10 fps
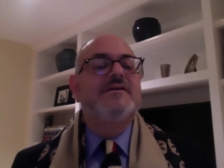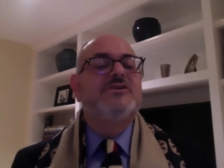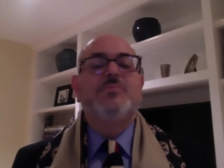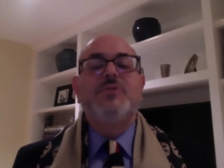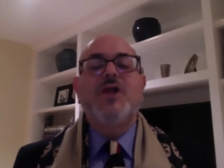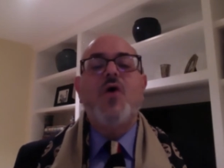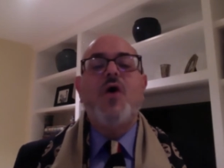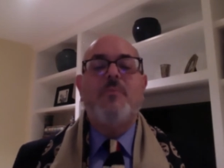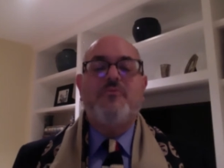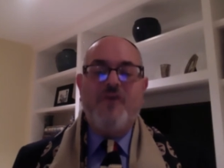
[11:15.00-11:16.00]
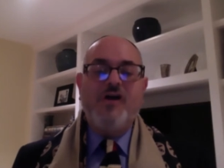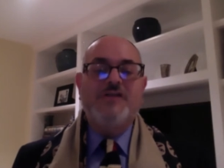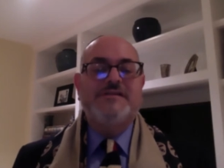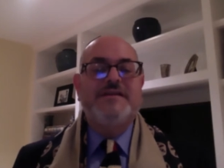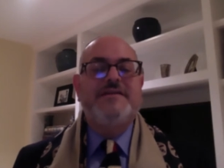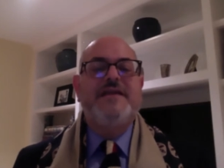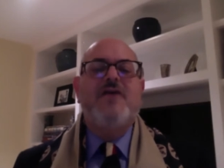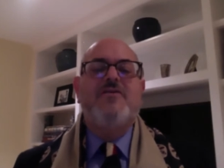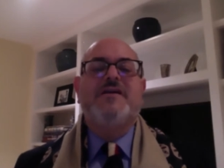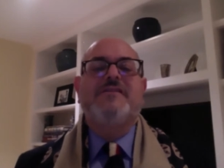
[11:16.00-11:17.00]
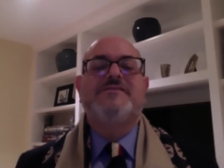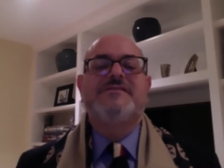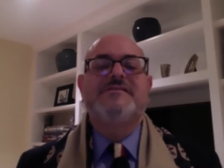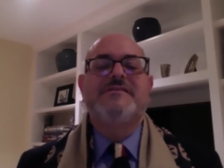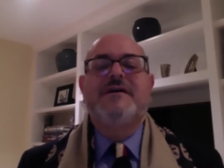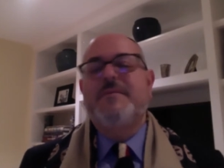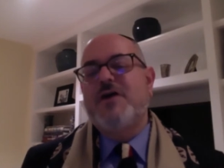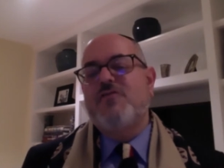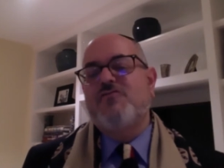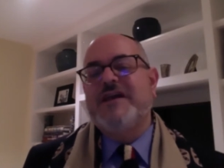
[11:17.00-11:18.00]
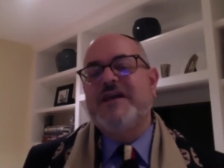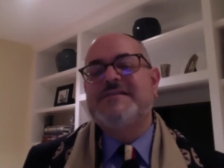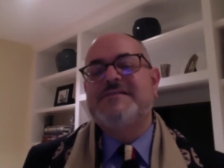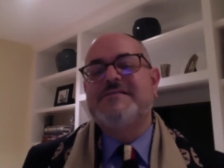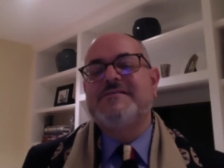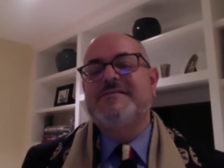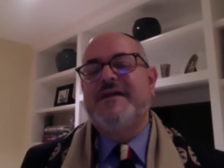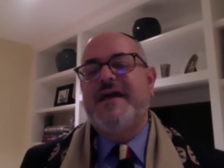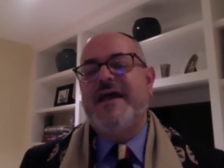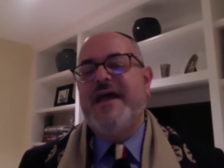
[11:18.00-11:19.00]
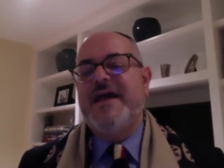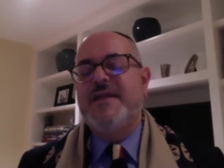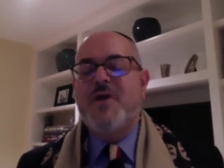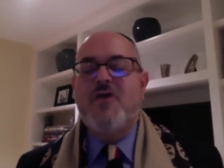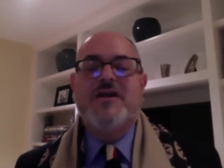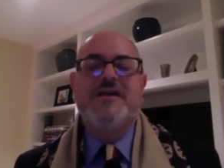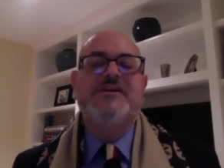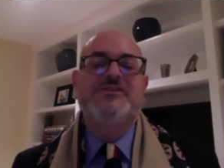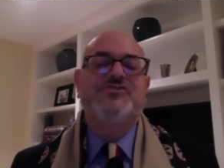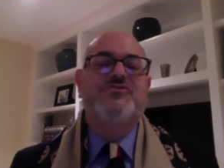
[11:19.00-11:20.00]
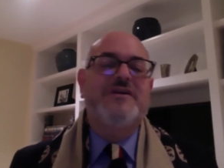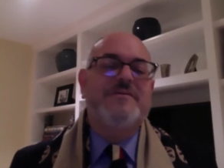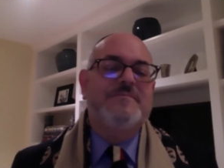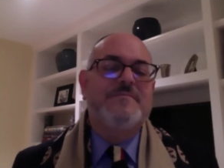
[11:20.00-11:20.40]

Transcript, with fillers: to blow up false narratives about race and American history.